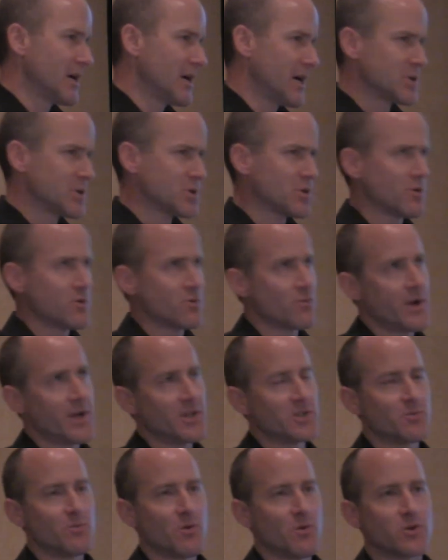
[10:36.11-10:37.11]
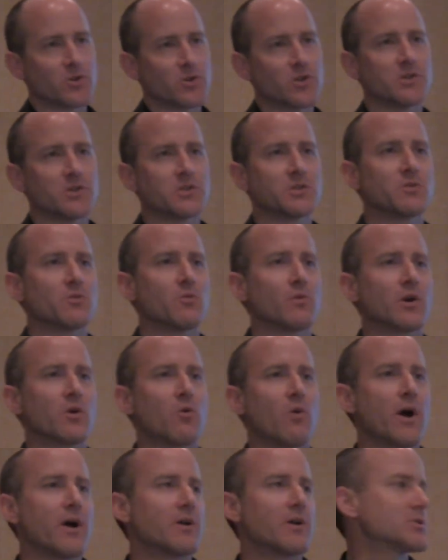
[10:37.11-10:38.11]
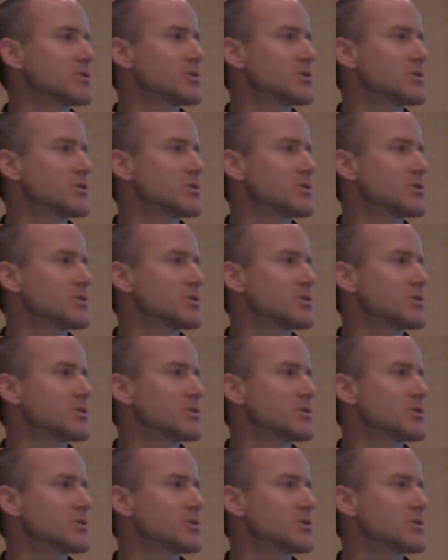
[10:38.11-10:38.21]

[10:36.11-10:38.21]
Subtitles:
A certain range of motions required,